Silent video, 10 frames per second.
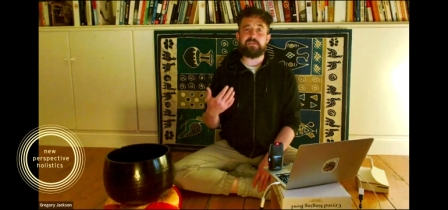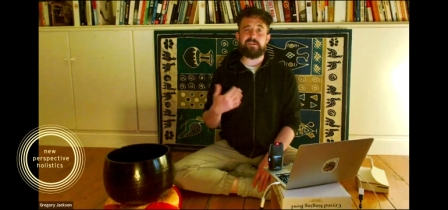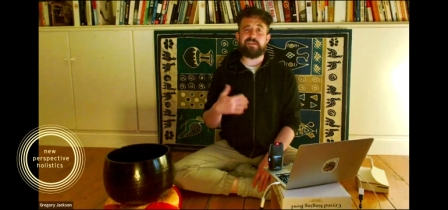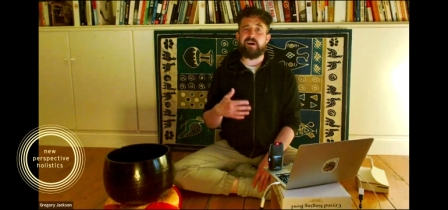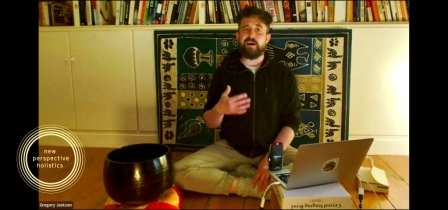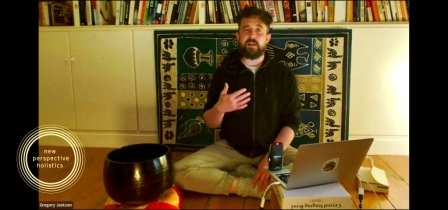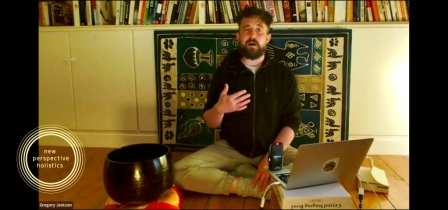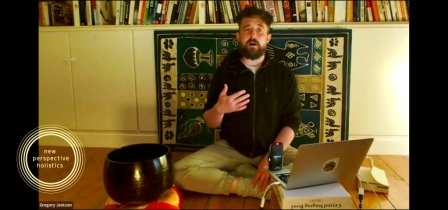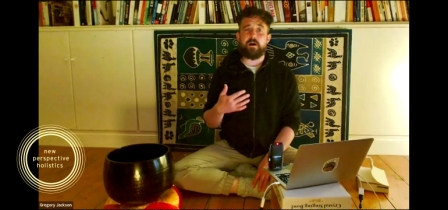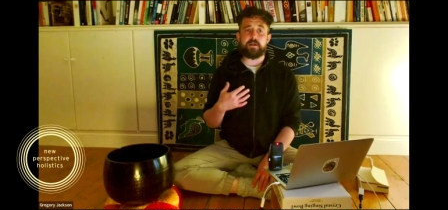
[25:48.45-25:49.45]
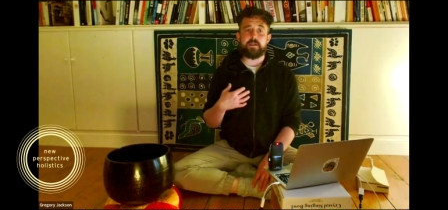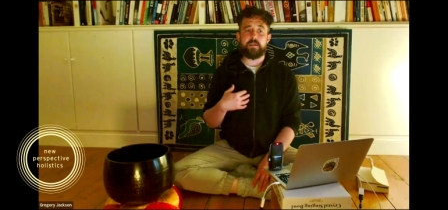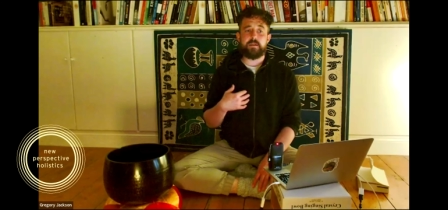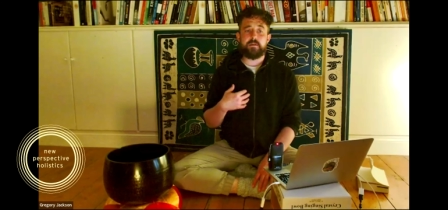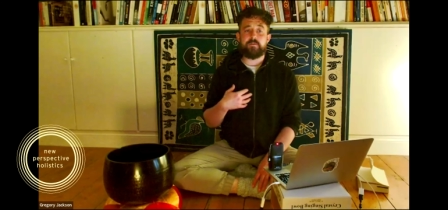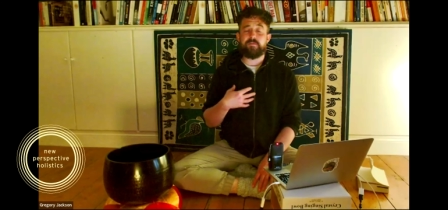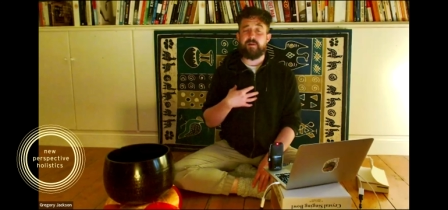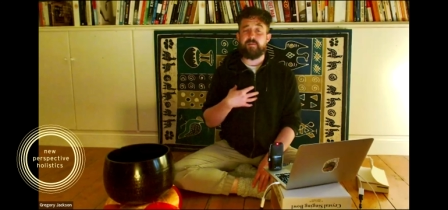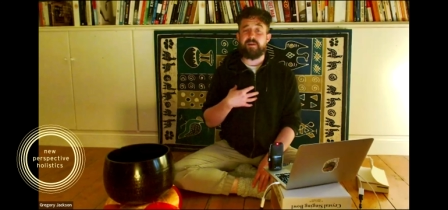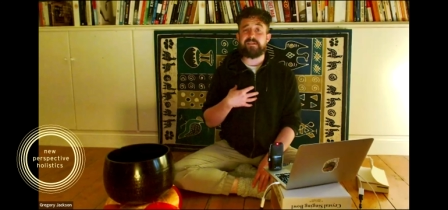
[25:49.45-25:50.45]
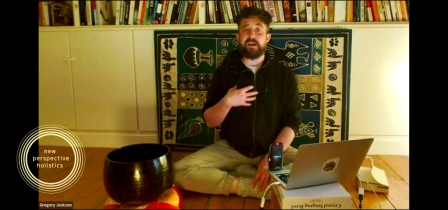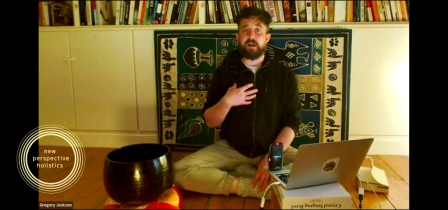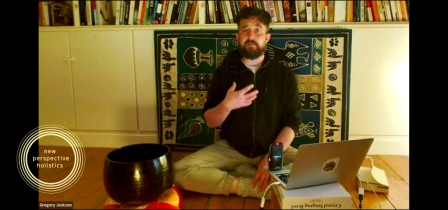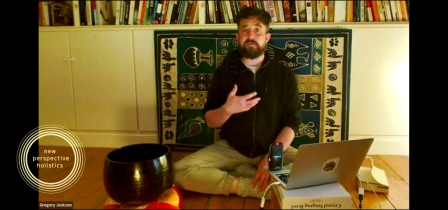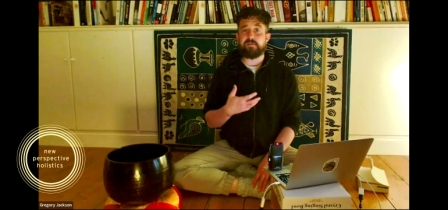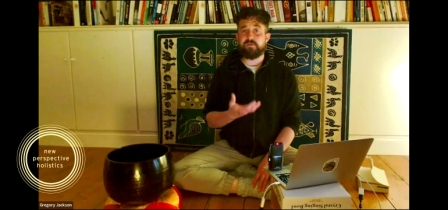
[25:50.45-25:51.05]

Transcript: It's a dialogue from ourselves